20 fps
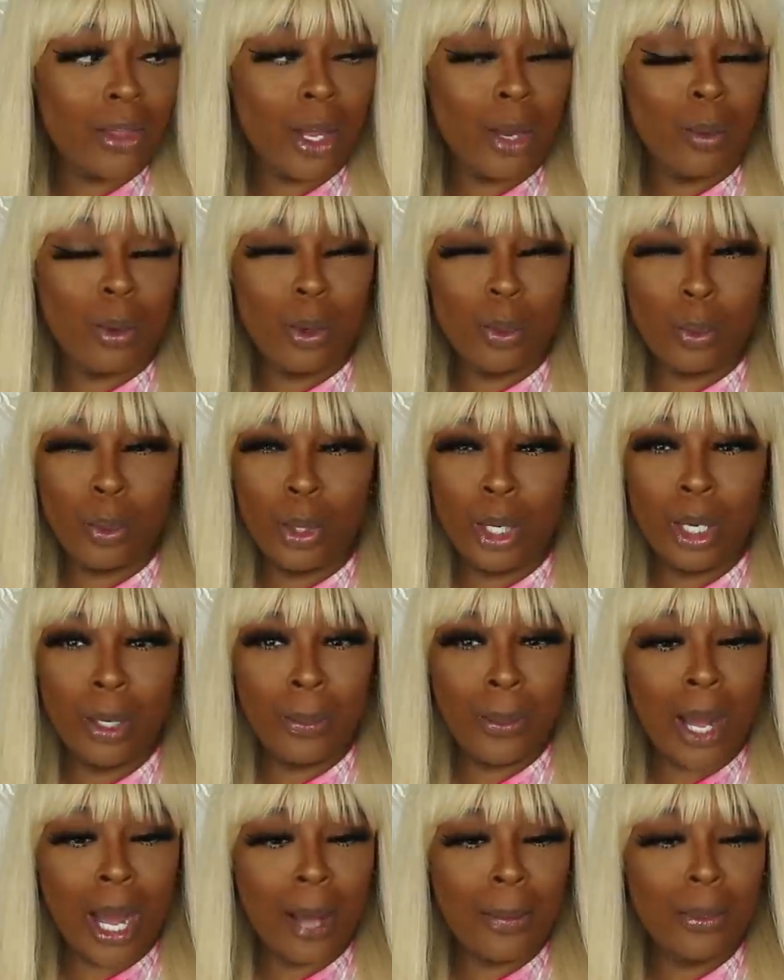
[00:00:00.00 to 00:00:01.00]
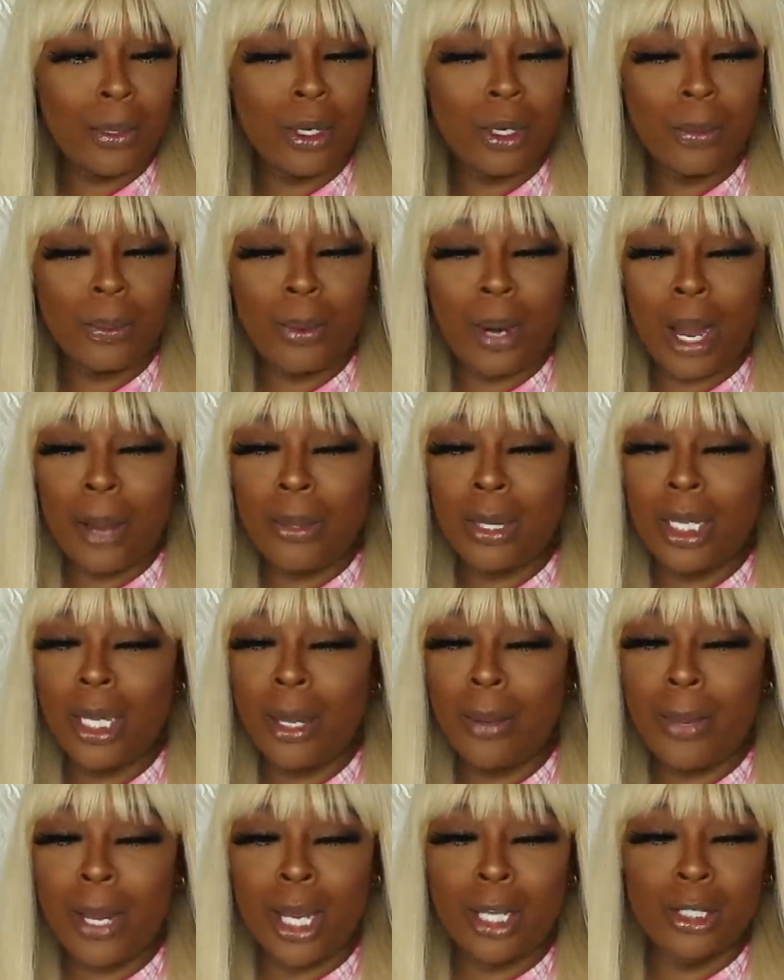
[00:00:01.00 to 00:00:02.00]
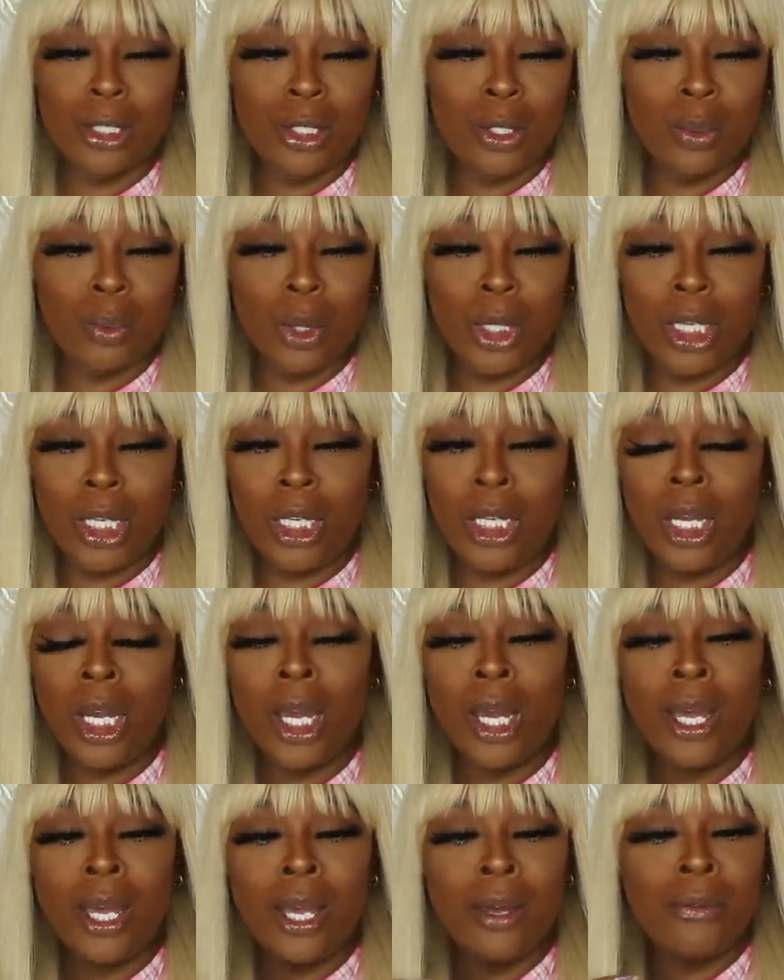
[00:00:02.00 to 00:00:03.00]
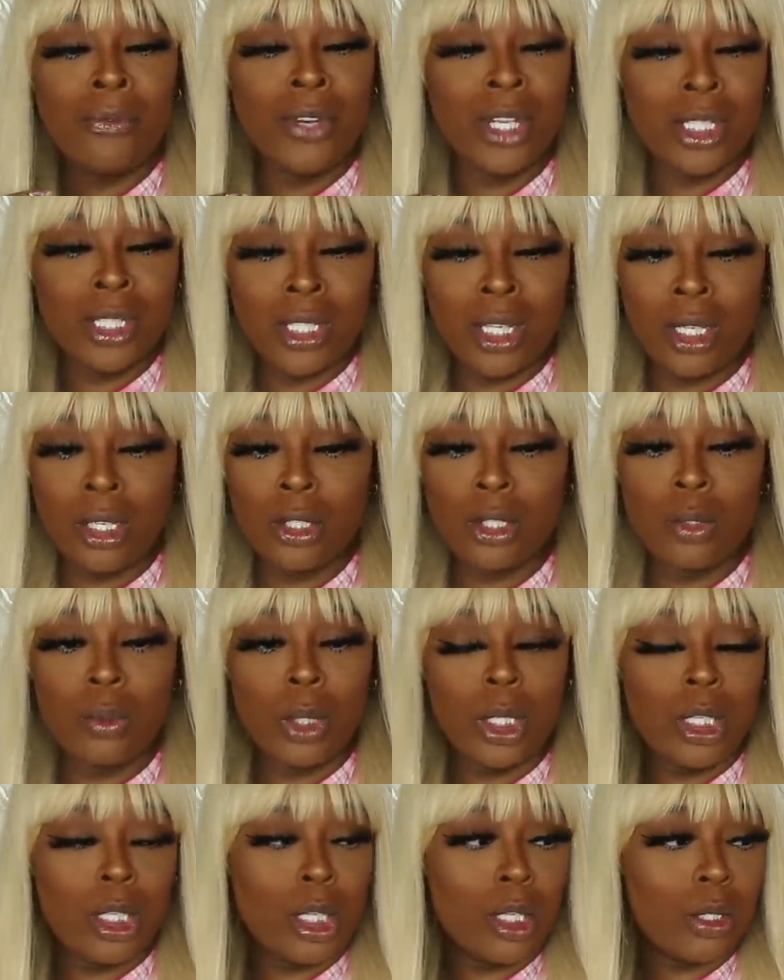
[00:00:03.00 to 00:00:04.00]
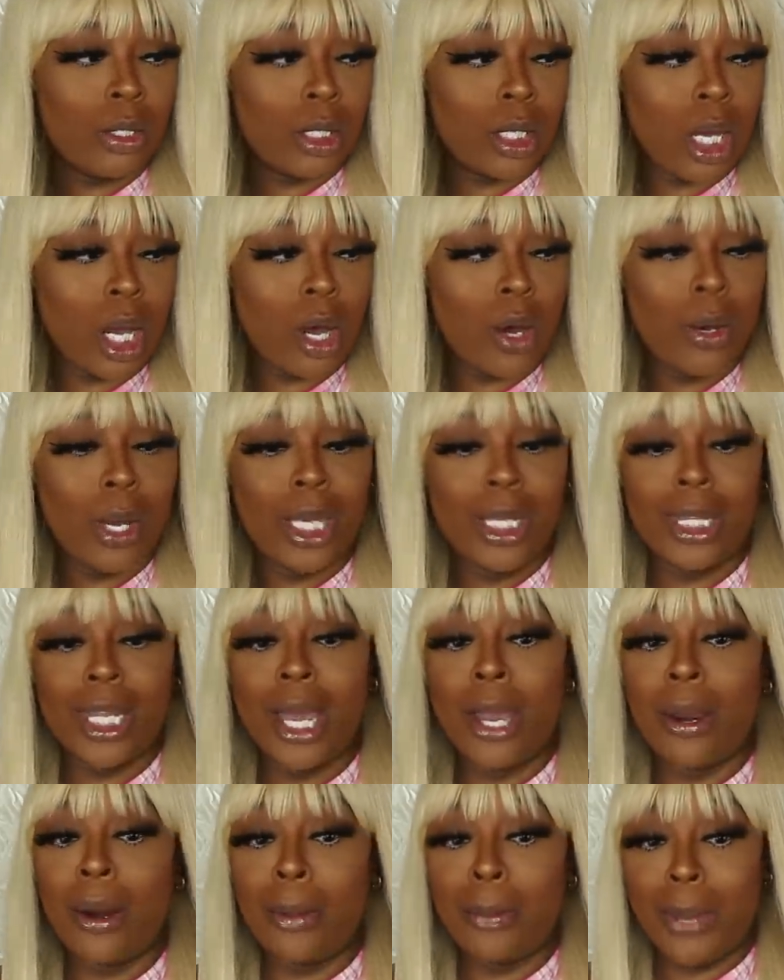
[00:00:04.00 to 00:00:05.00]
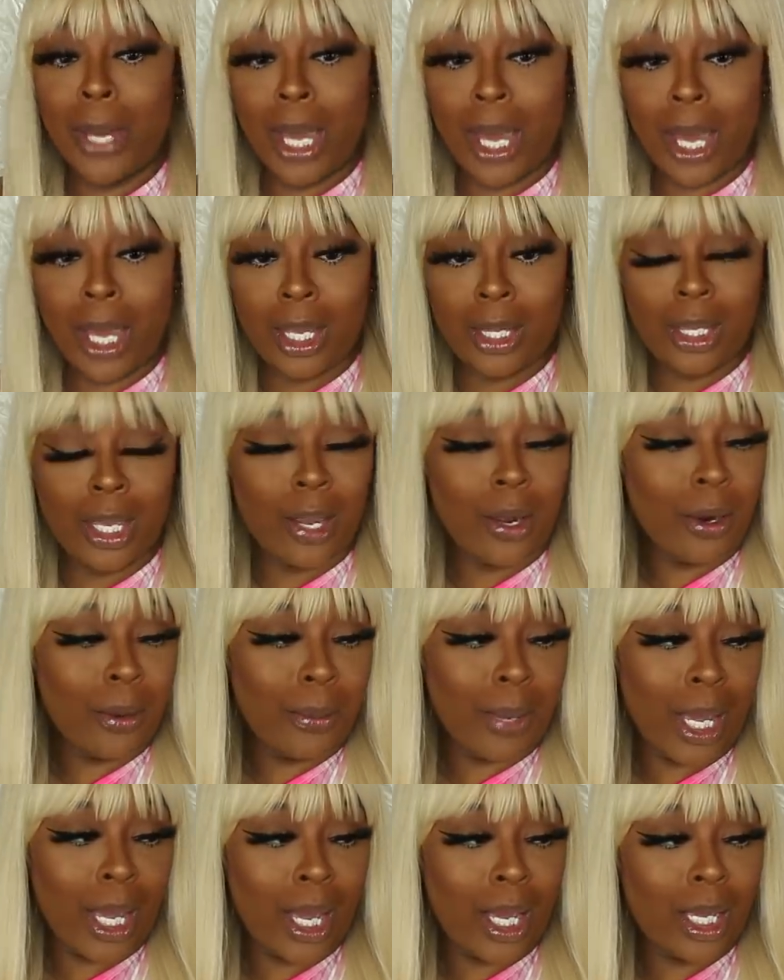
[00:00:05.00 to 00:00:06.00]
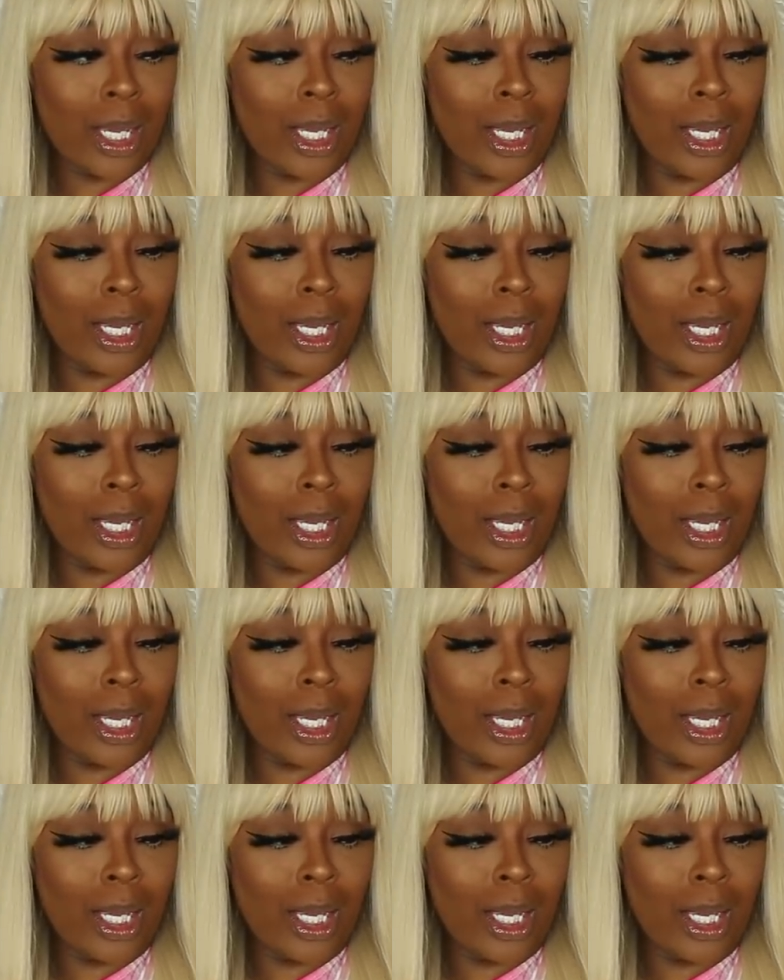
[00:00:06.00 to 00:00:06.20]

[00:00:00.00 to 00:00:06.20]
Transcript: They were real popular probably about 20, 15 to 20 years ago and they are back. They are back.